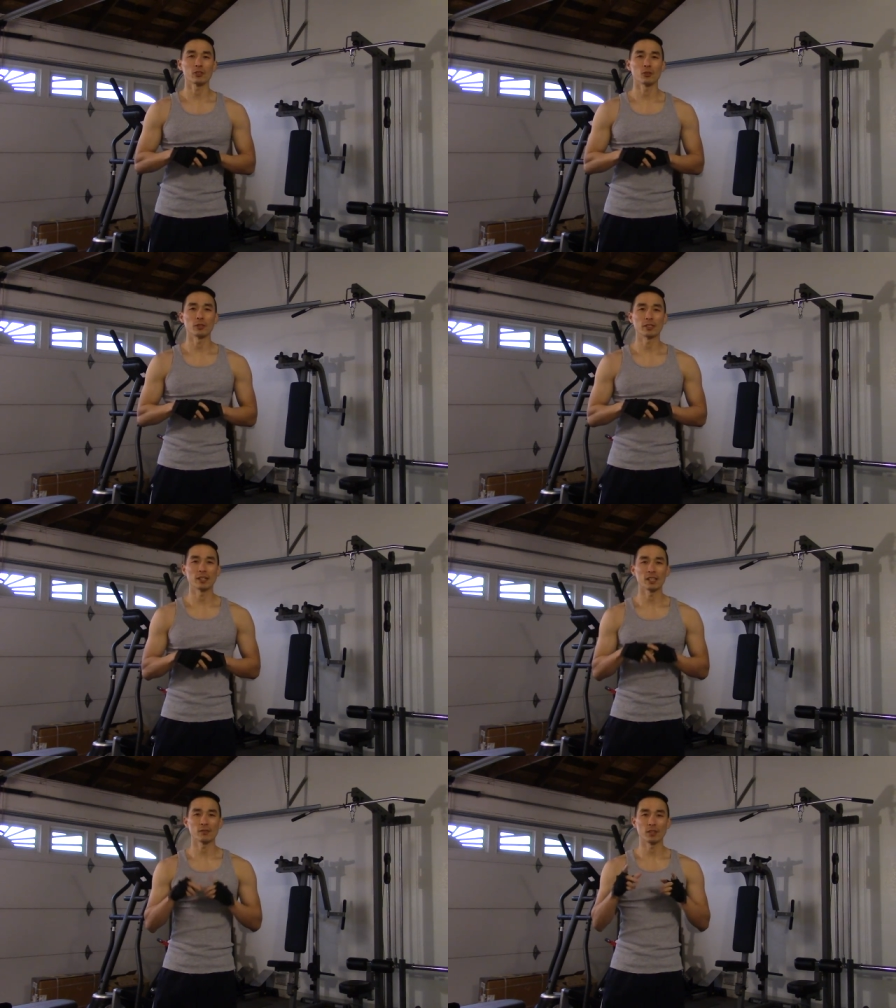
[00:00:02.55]
So in
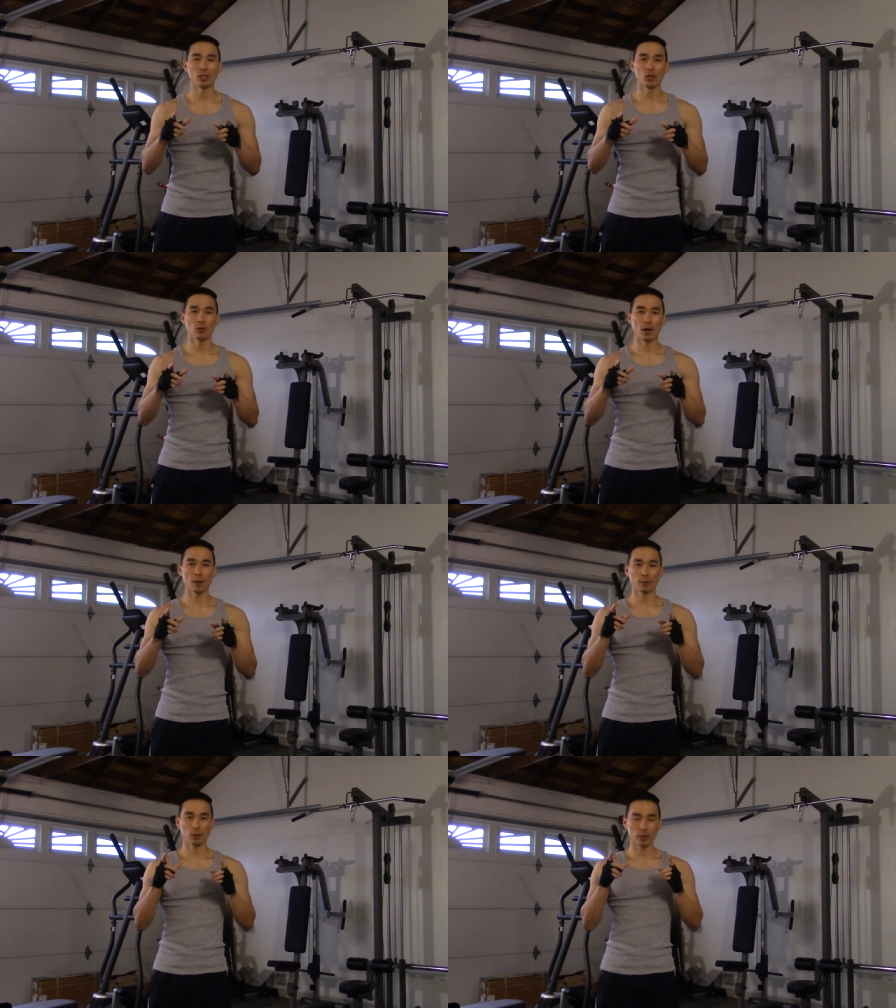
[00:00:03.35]
today's video,
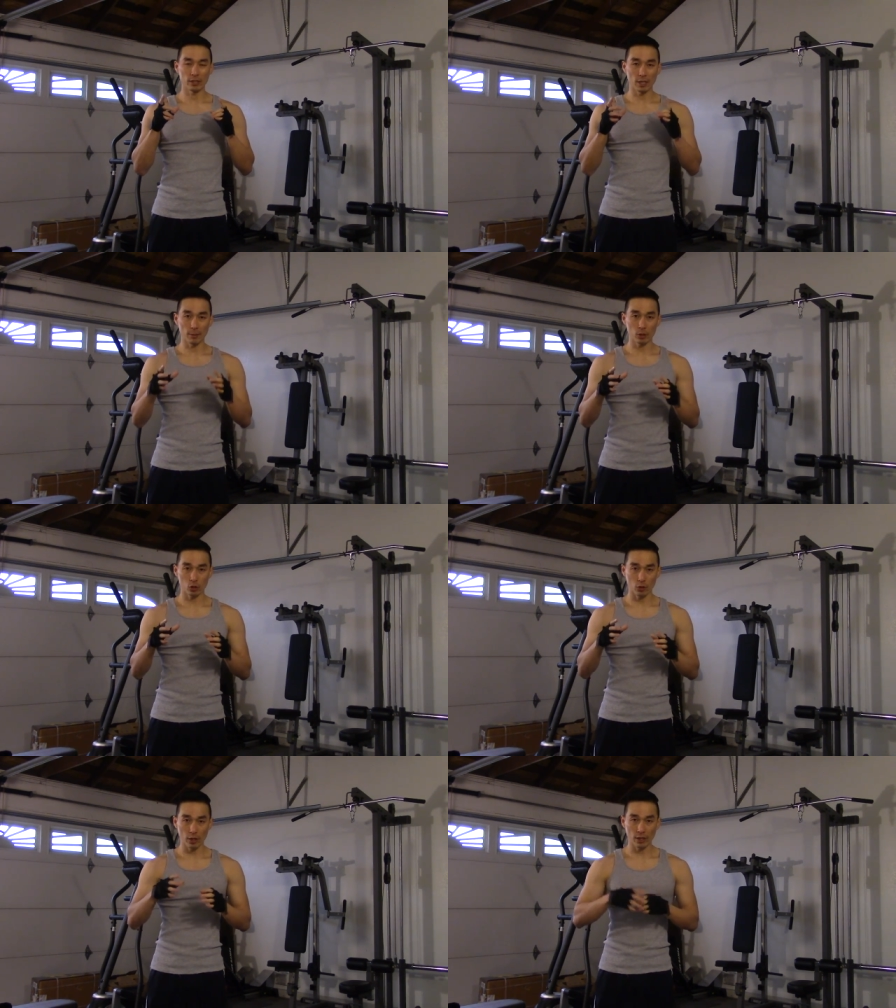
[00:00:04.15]
I'm going to
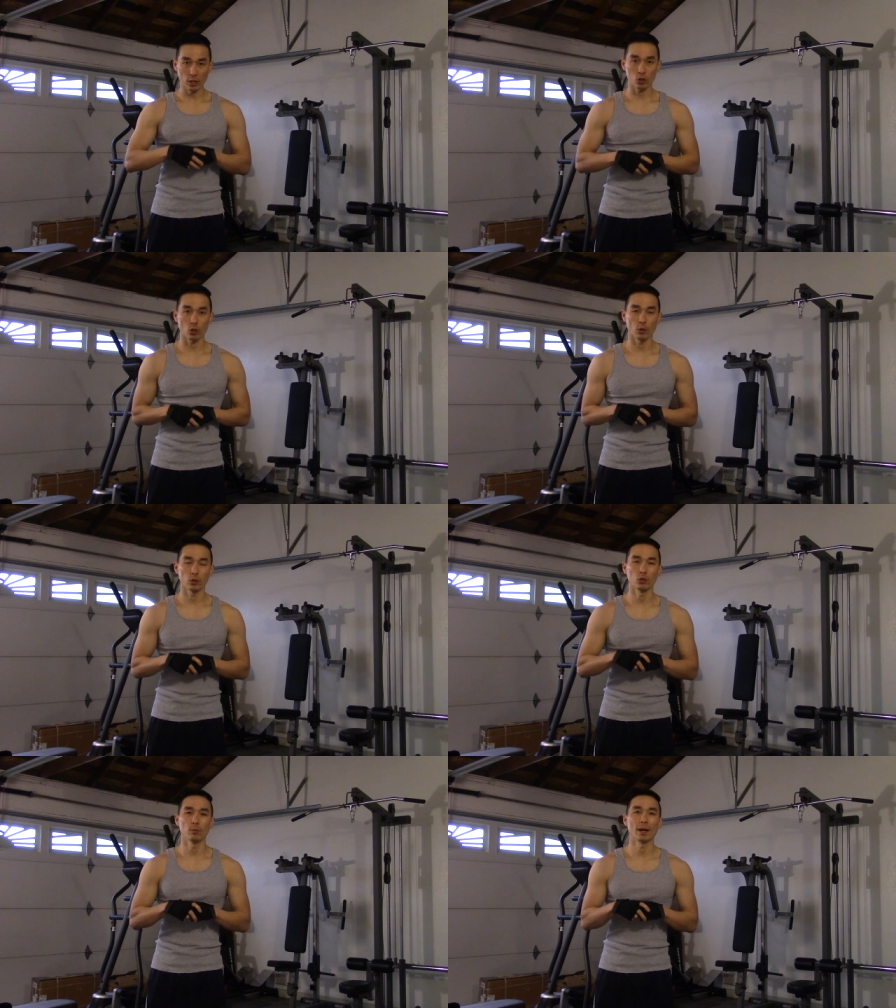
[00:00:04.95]
demonstrate and show
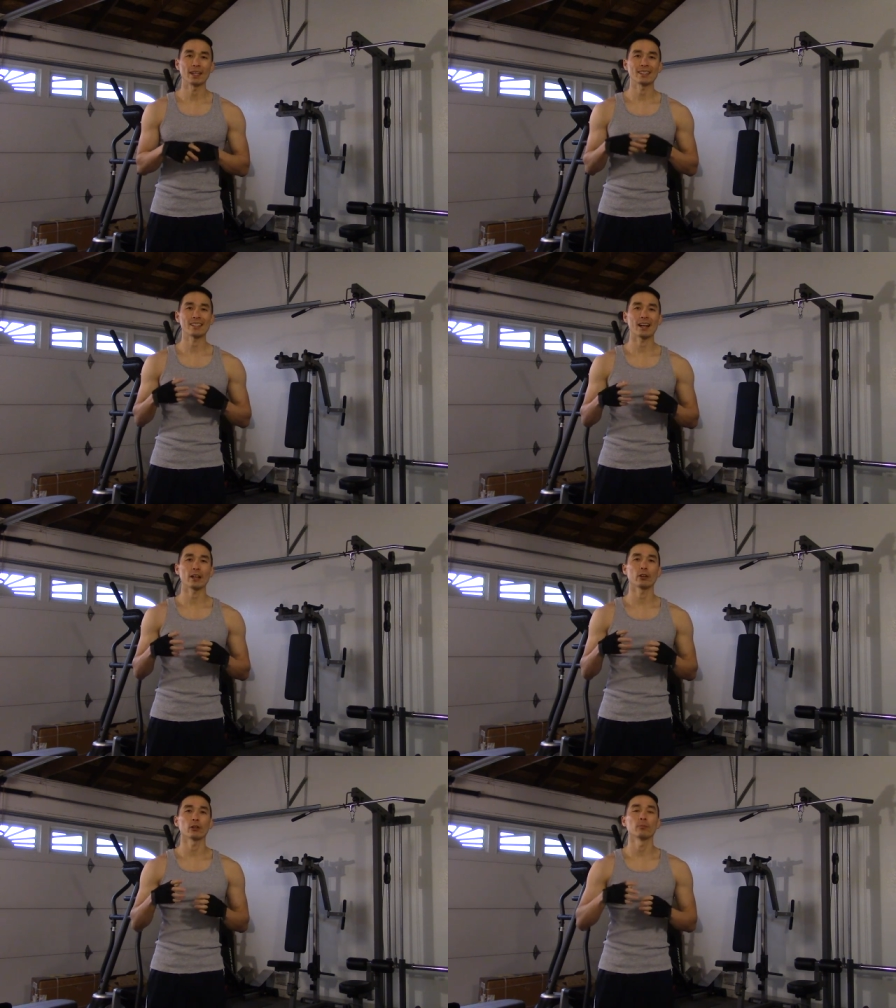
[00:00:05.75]
you my
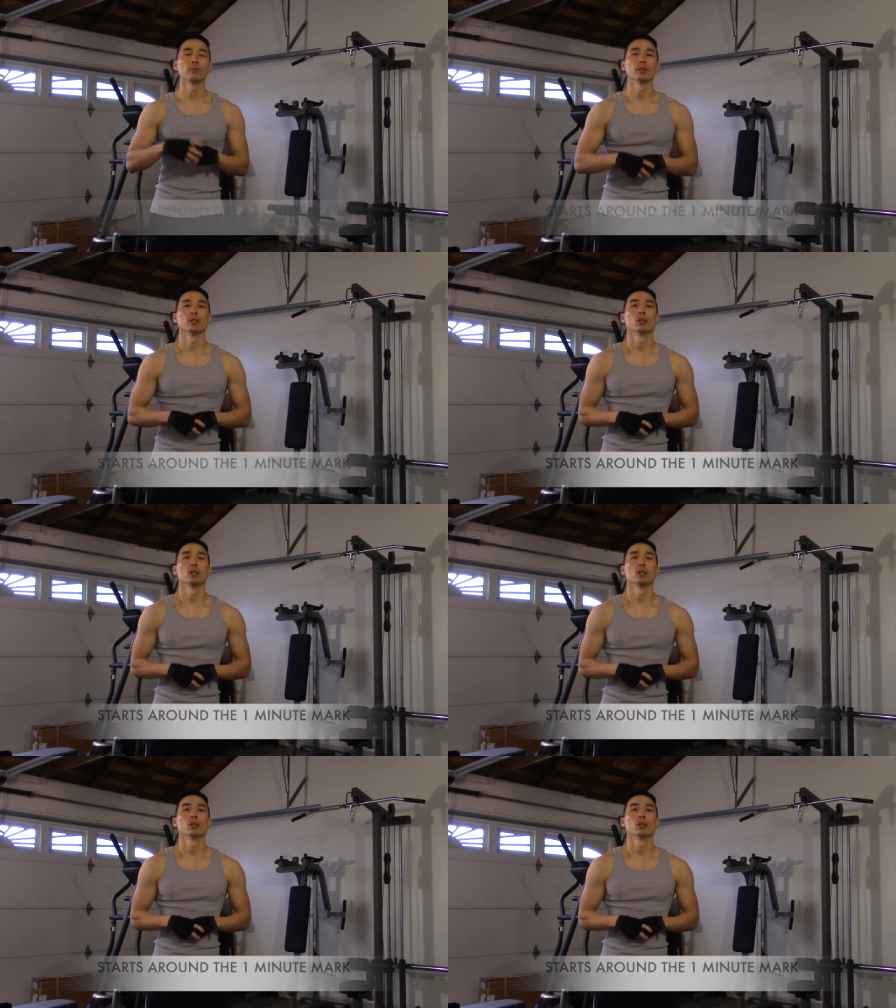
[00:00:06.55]
entire